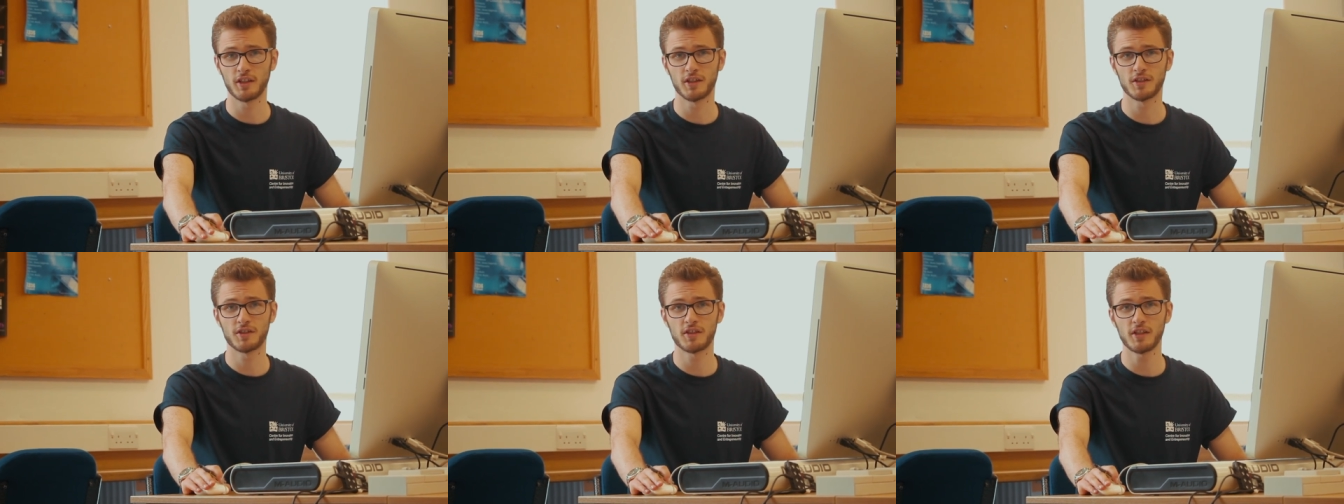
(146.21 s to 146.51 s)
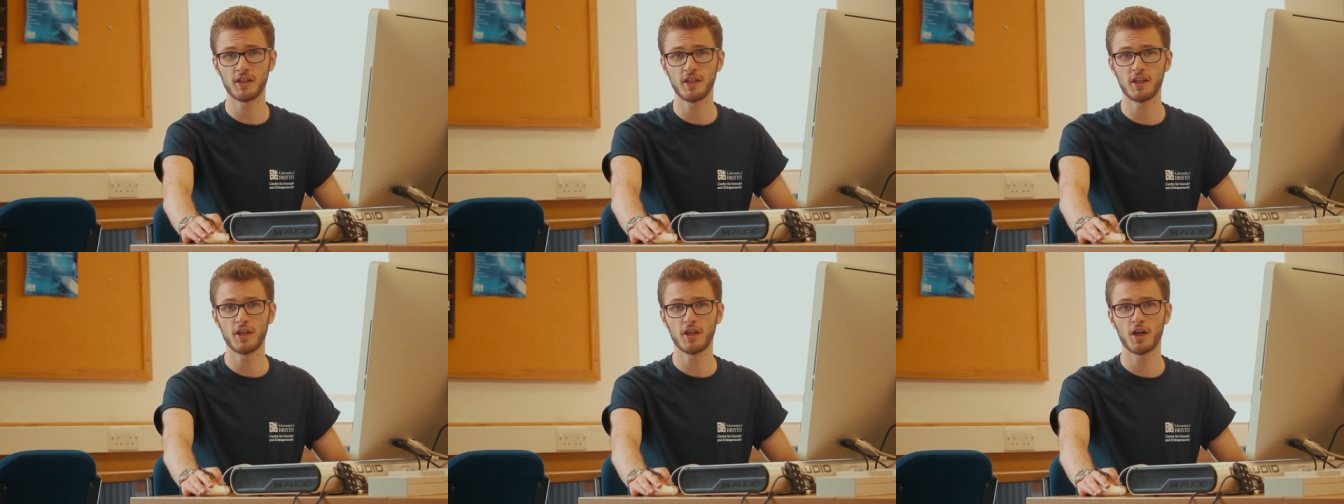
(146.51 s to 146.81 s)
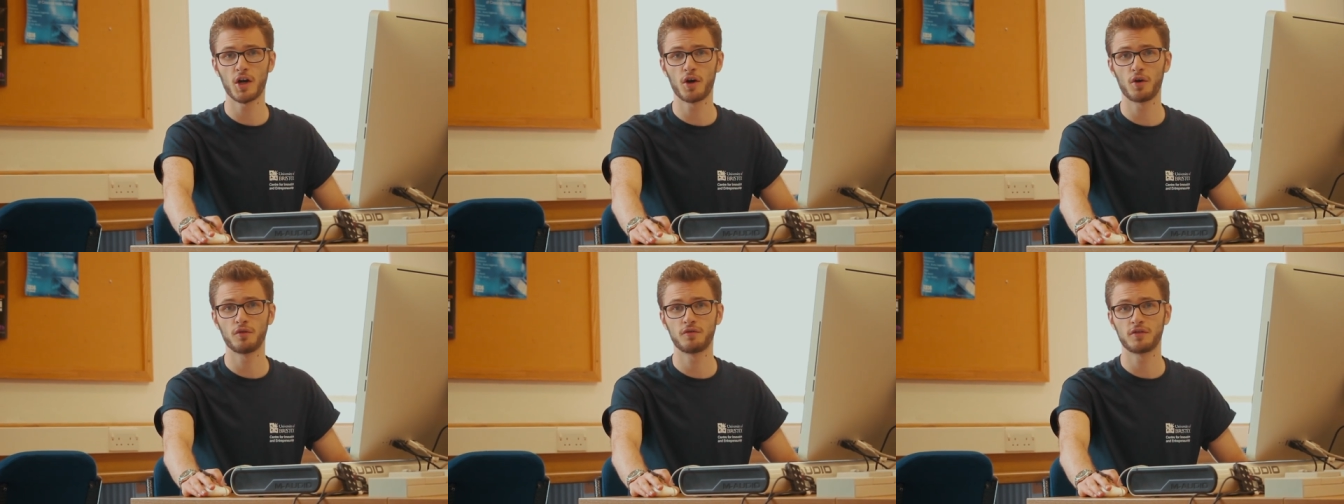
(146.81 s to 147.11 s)
the
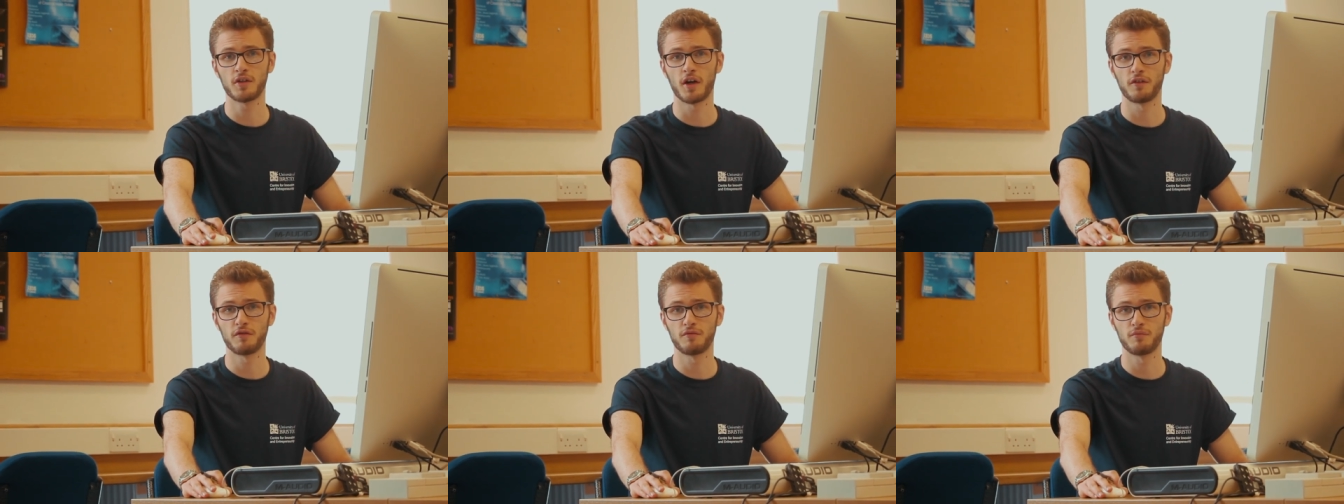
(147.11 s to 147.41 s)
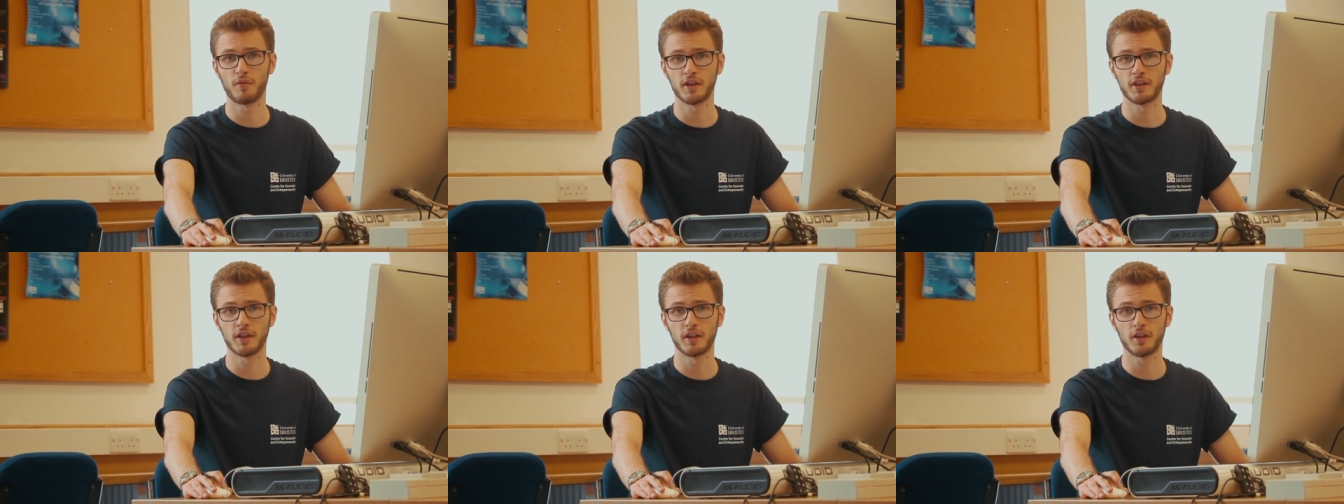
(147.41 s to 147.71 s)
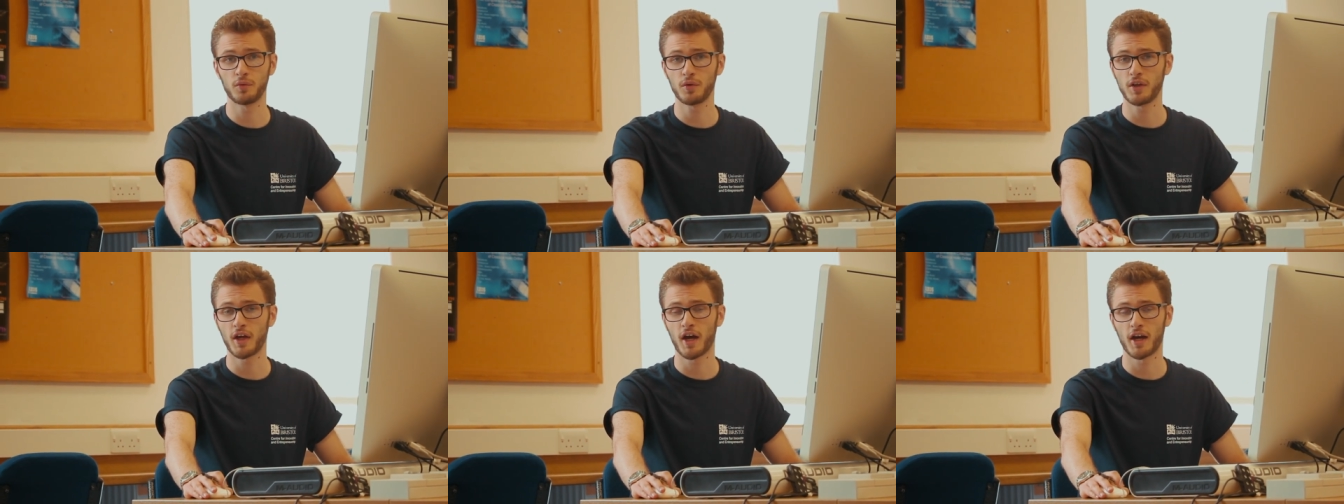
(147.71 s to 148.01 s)
CEO of Tough Mudder
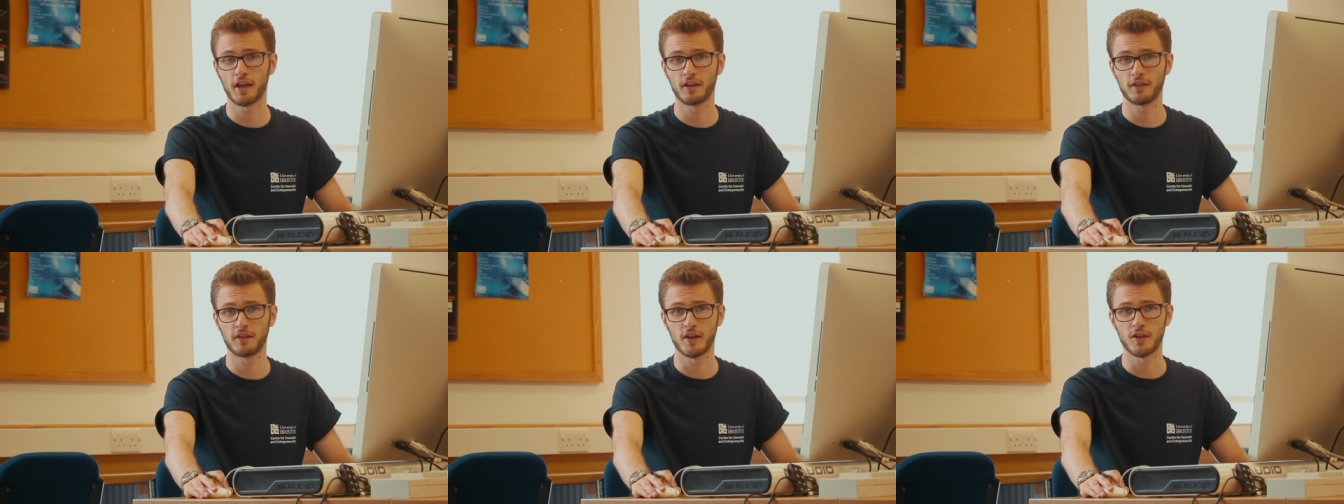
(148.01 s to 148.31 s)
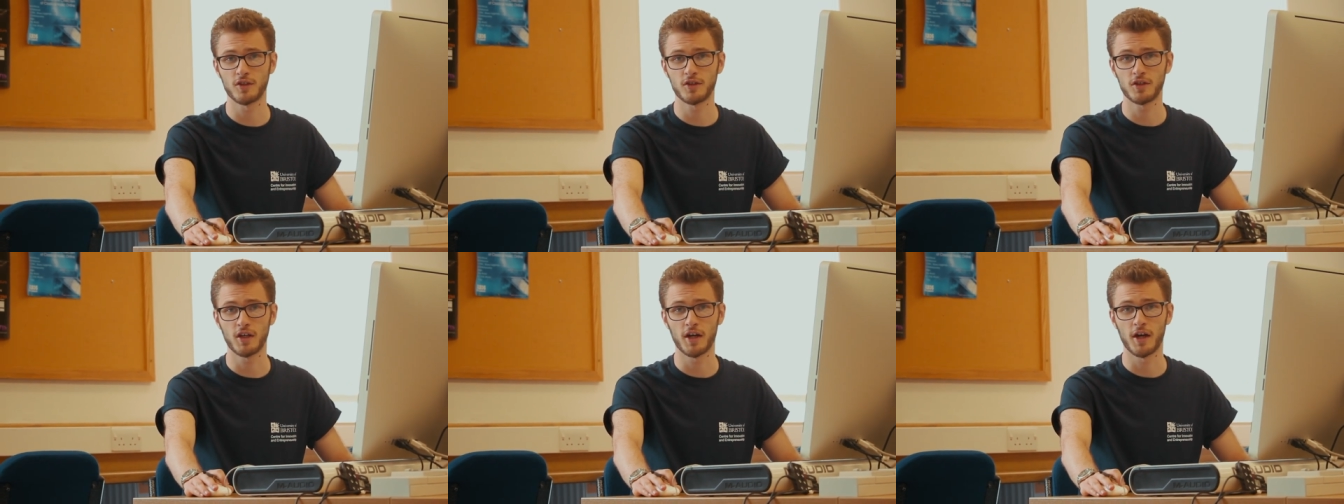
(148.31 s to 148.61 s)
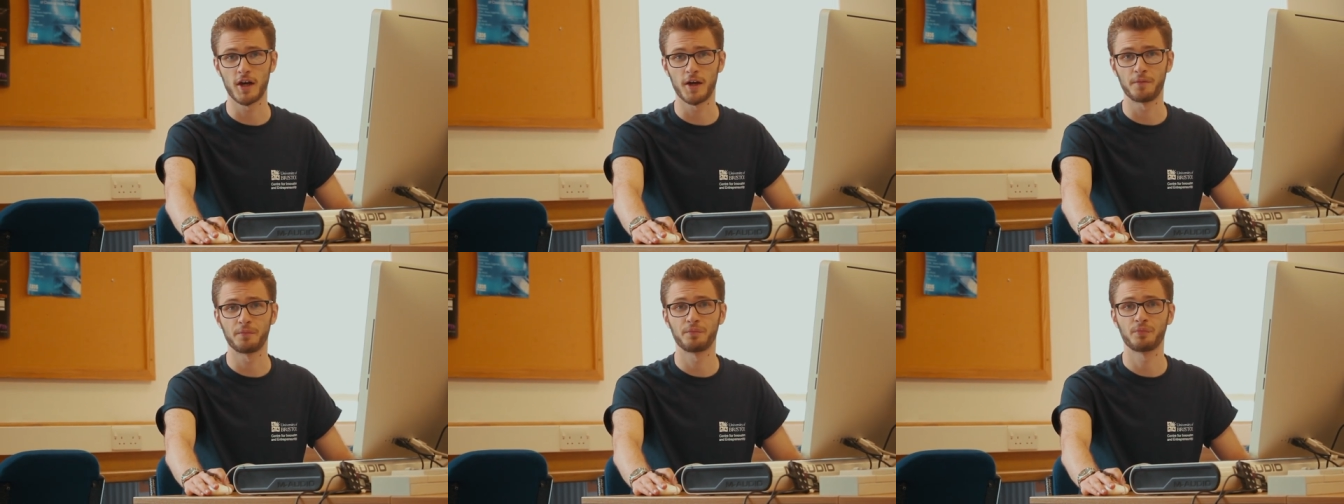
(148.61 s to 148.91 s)
that we had this
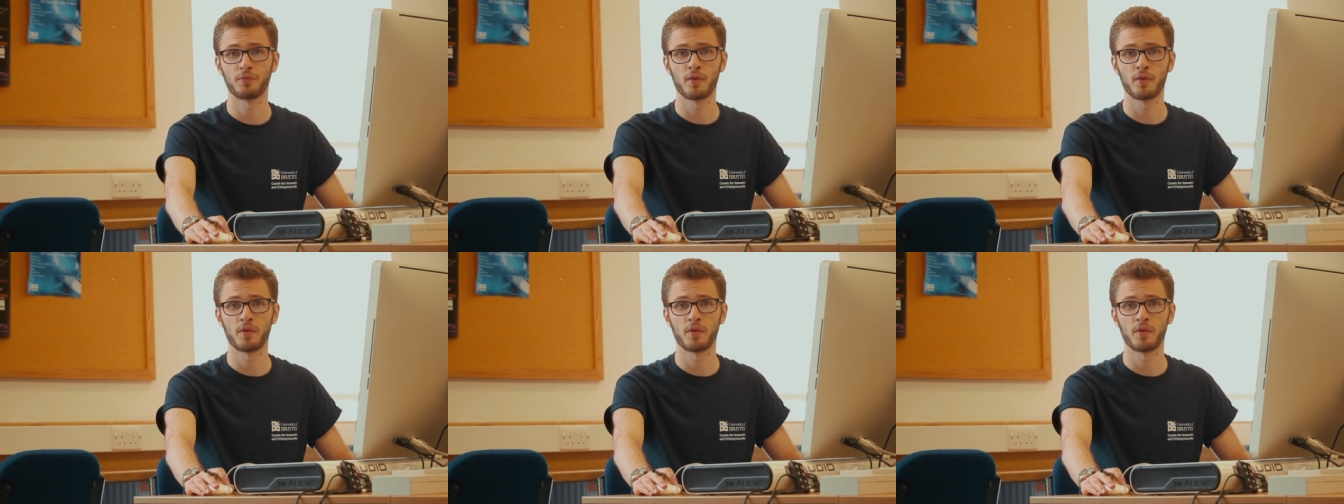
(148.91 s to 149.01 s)
year.